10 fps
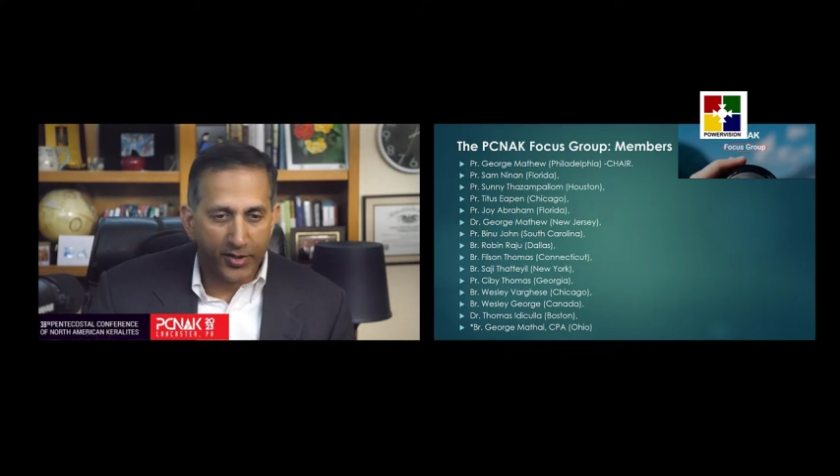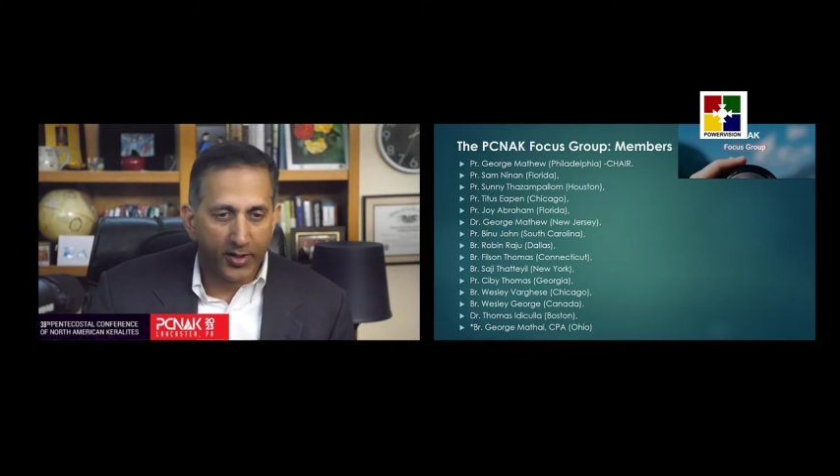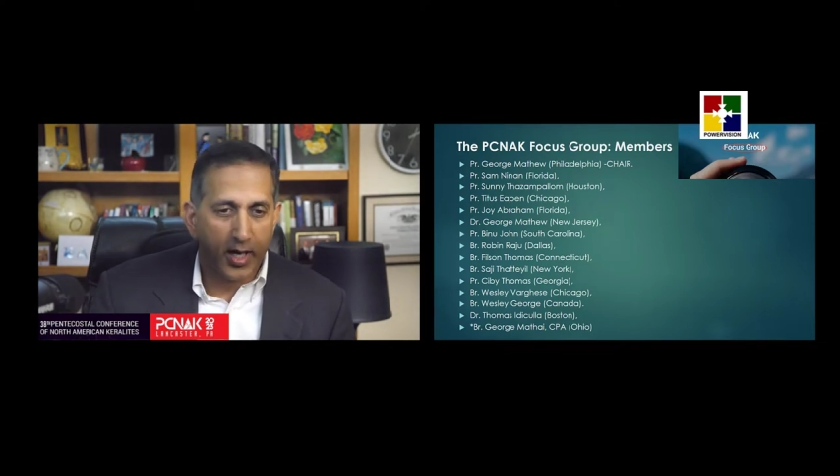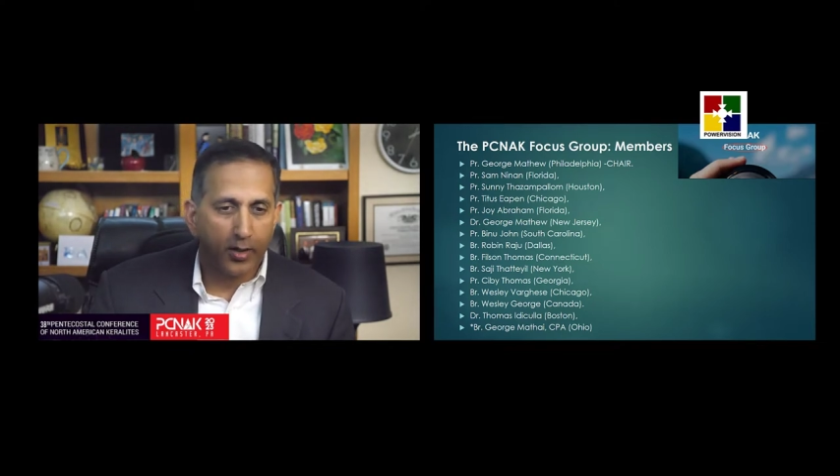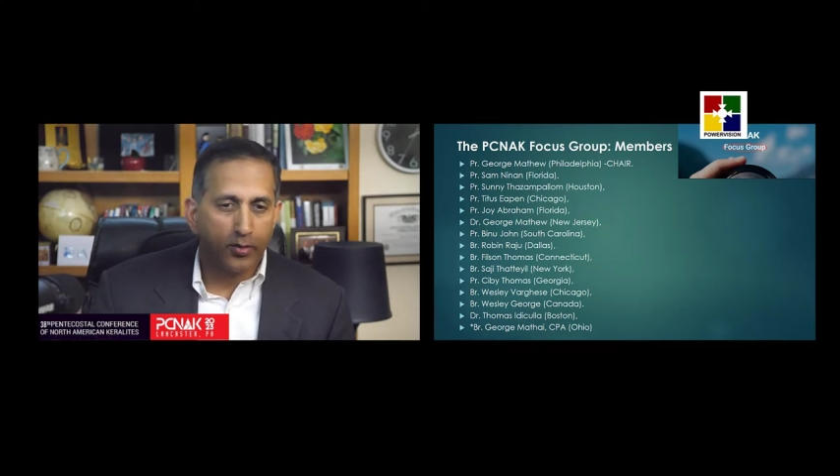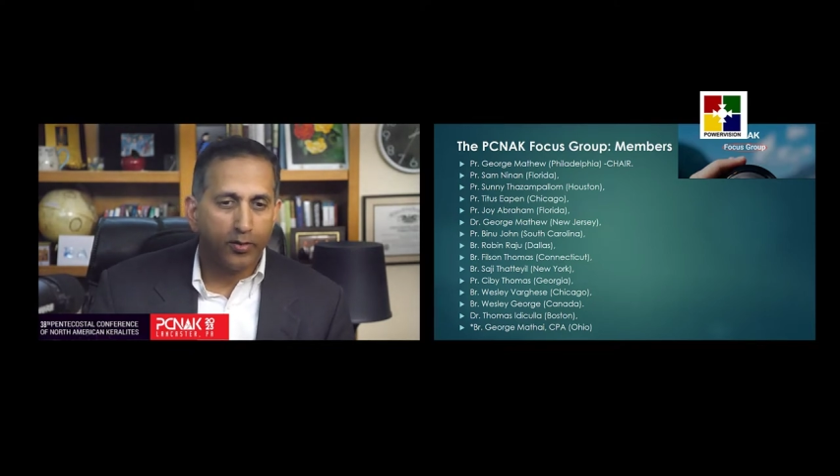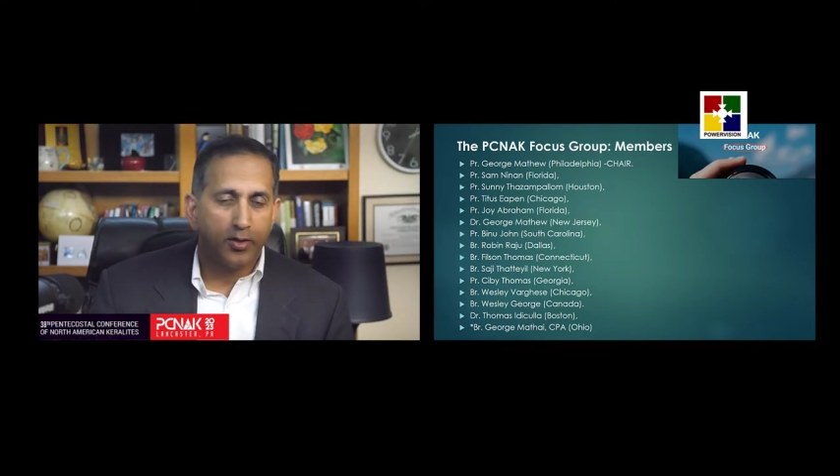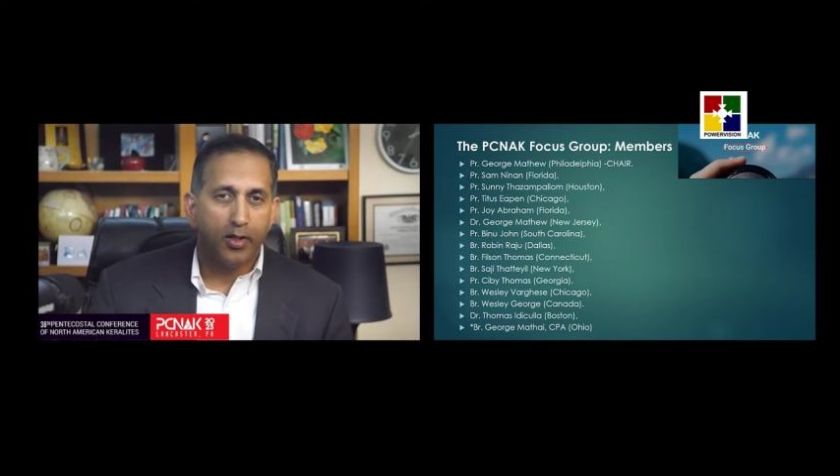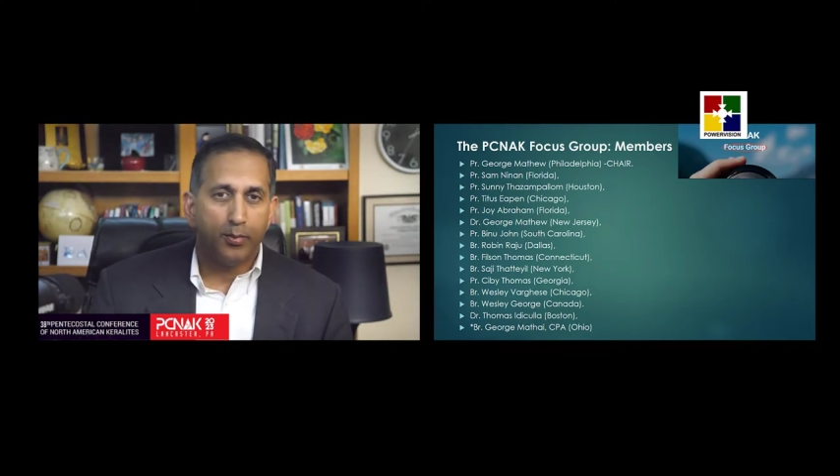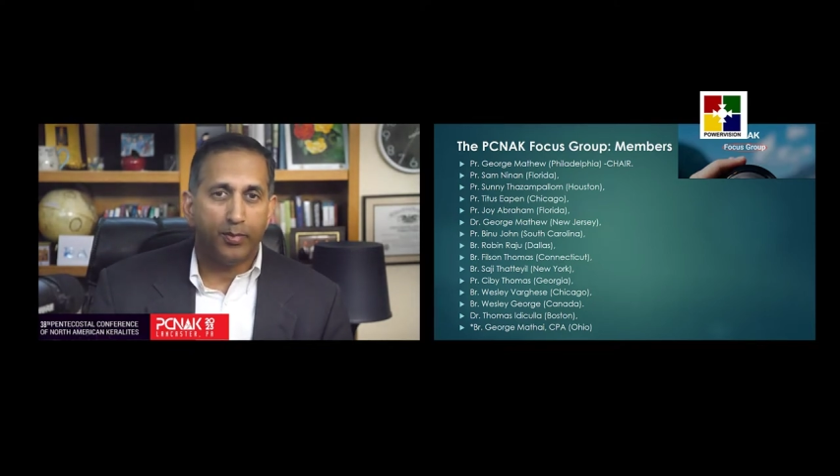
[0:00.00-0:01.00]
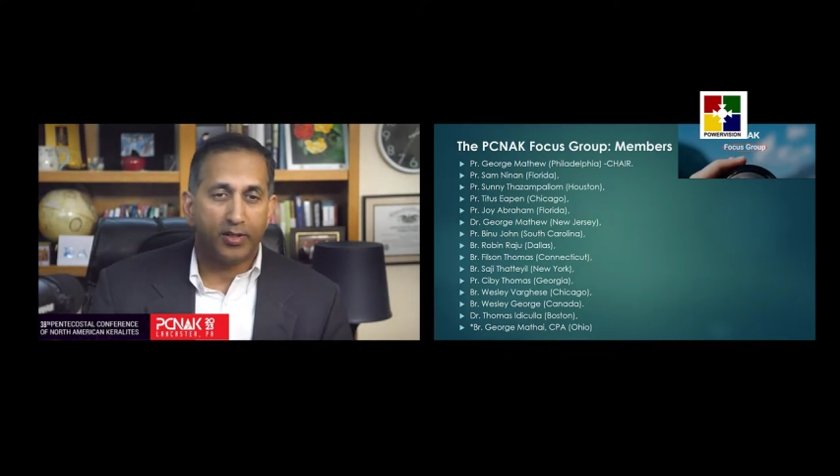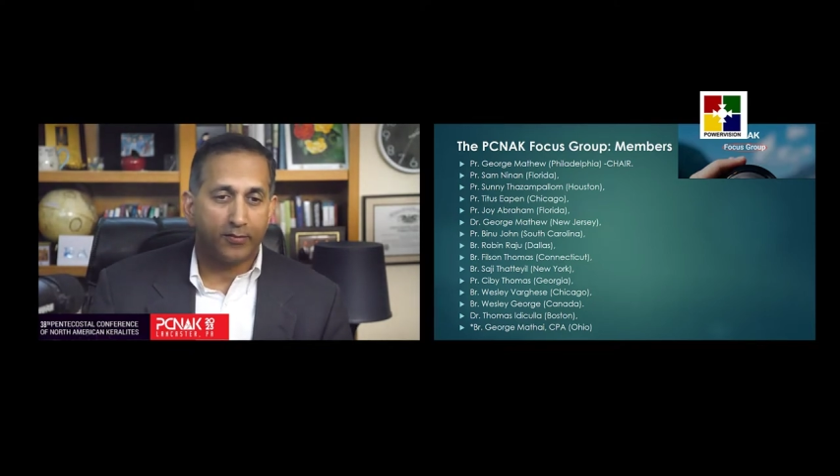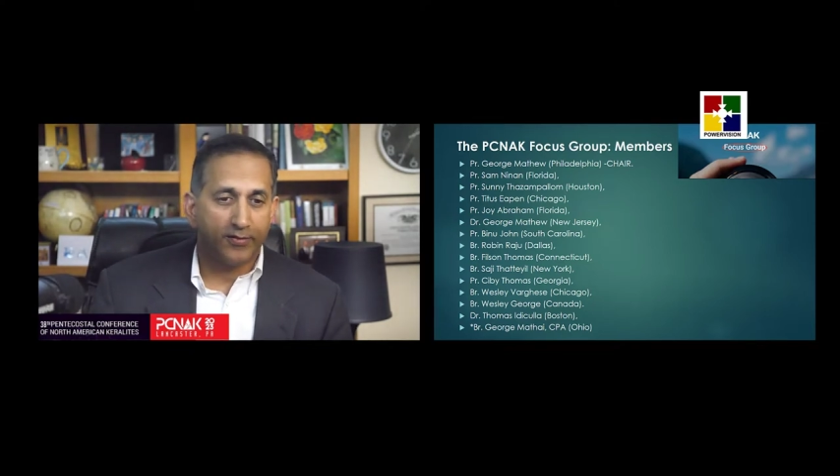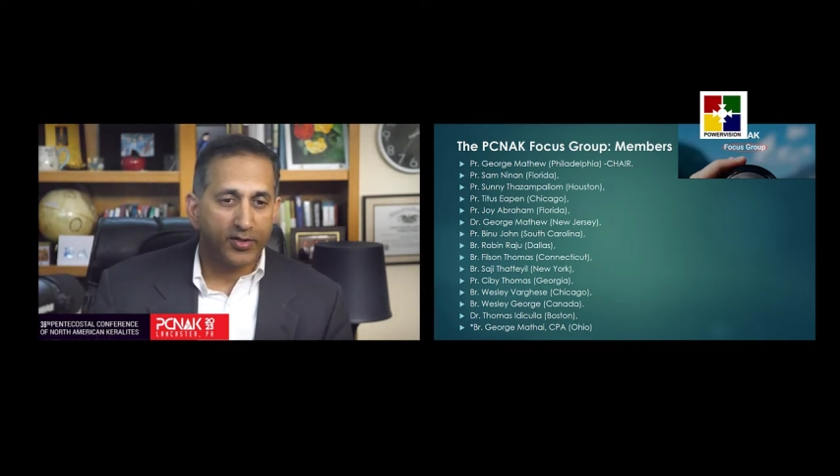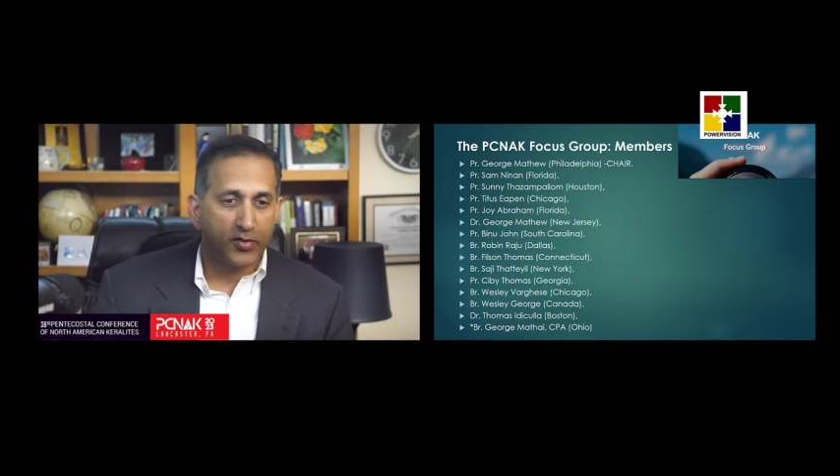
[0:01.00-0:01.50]
Chicago, Brother
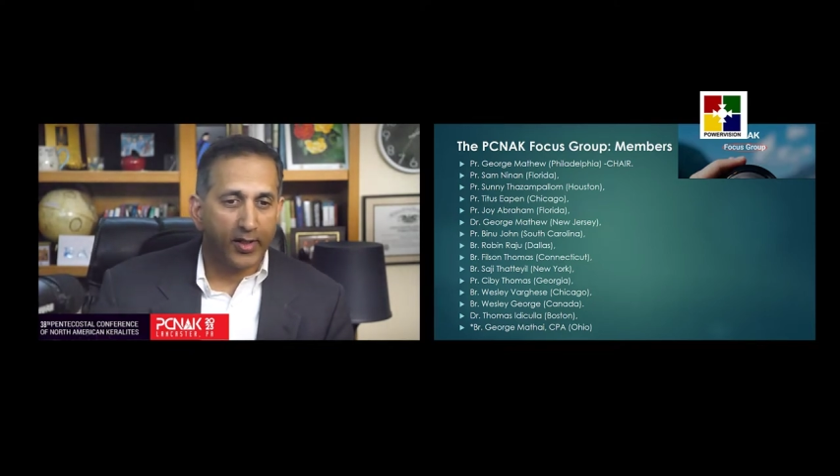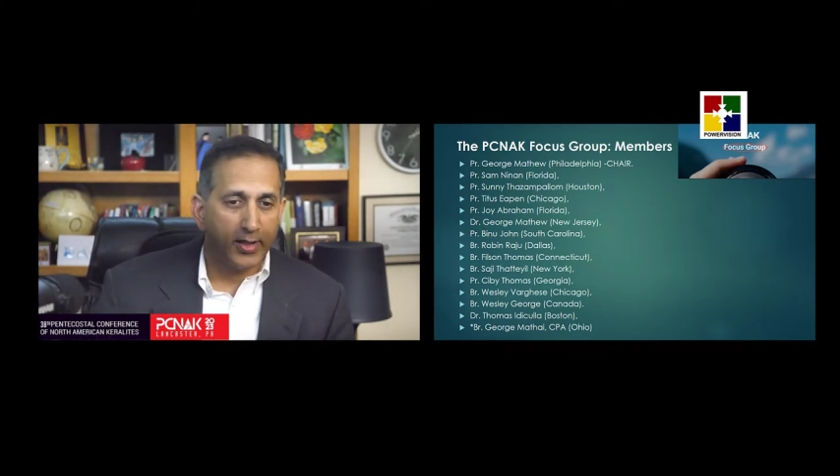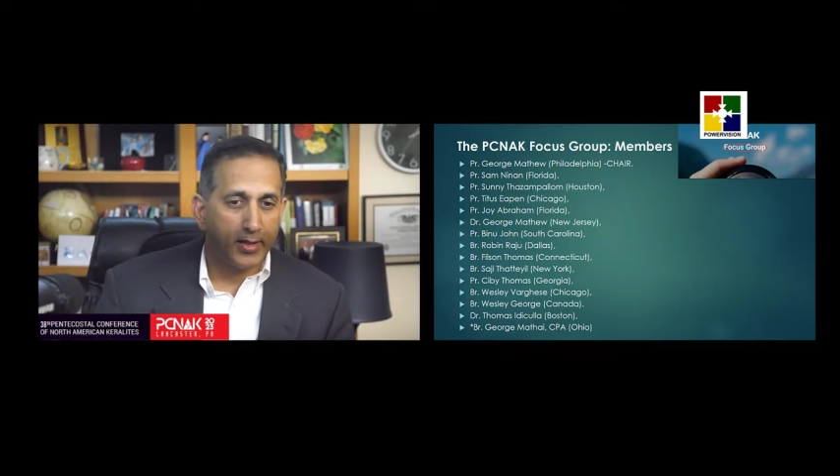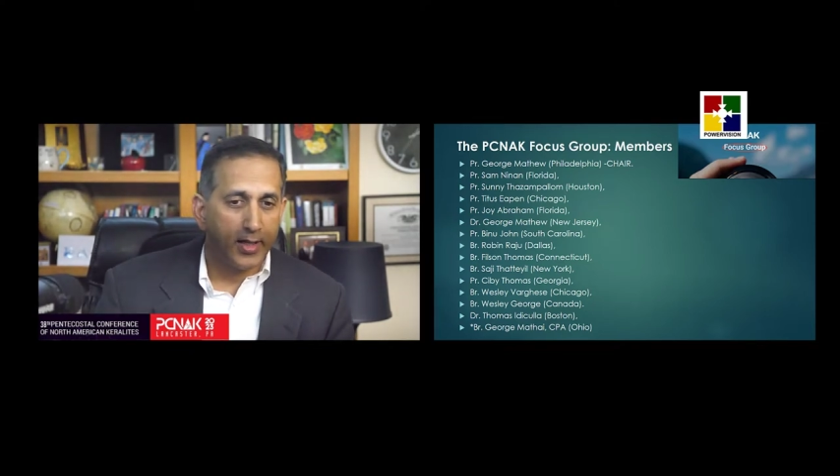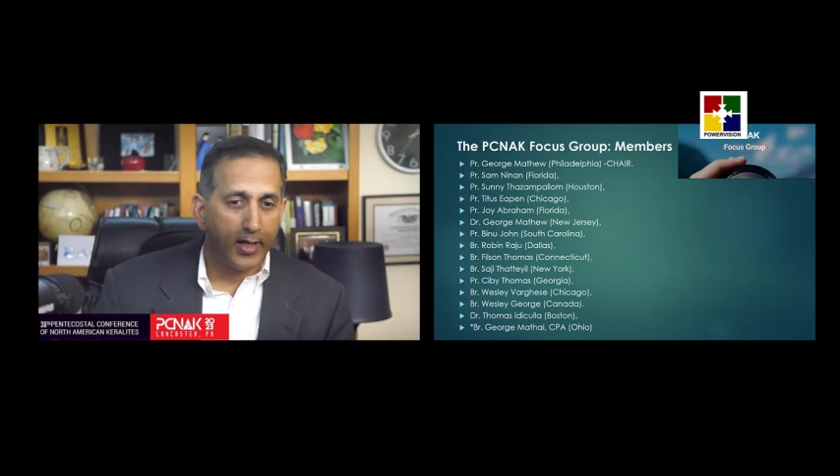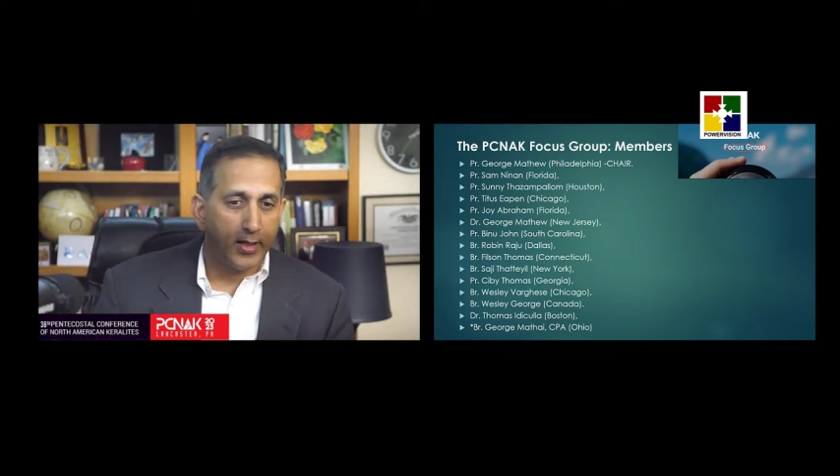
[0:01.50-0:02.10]
Wesley